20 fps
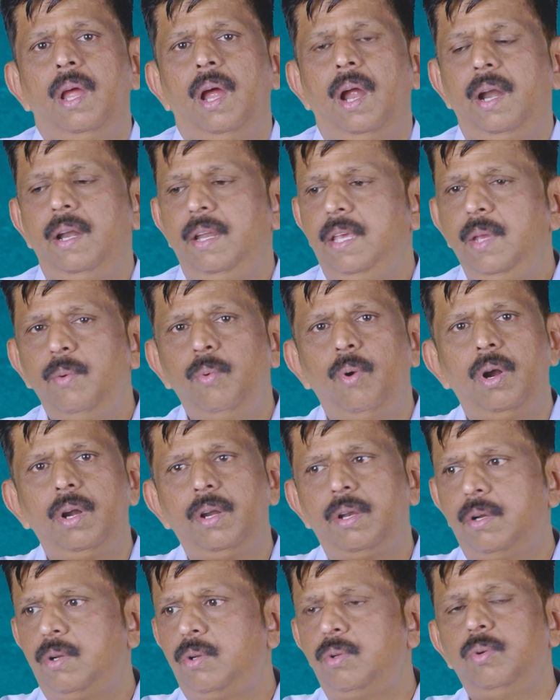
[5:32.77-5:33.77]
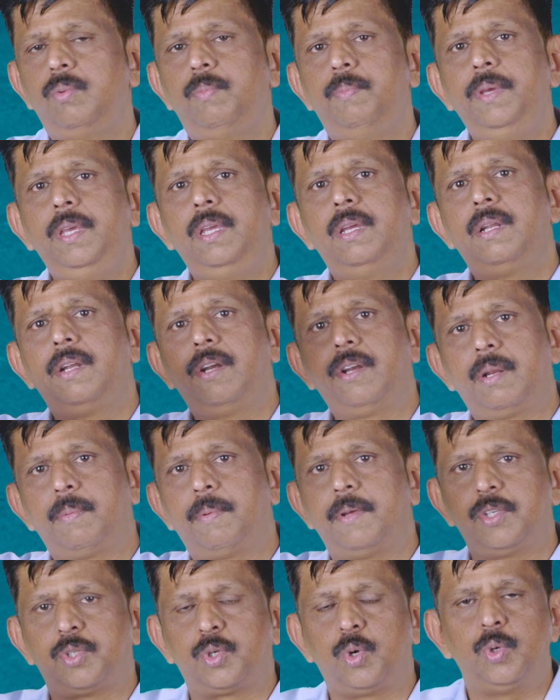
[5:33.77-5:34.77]
And he wanted to be an
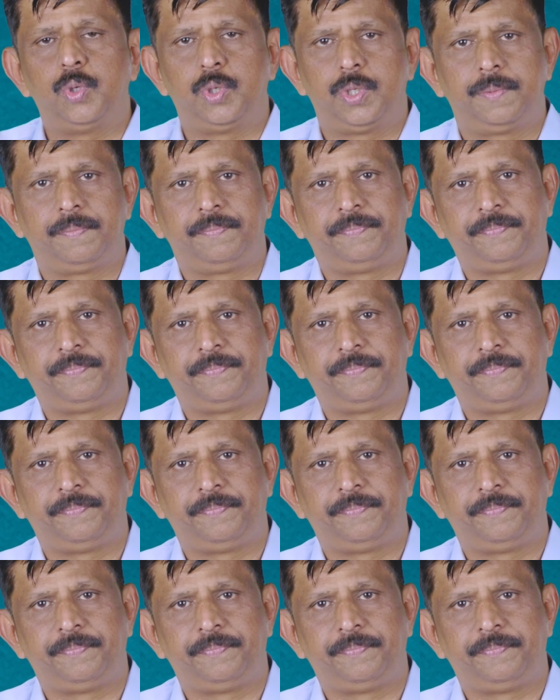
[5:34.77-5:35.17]
enterprise coach.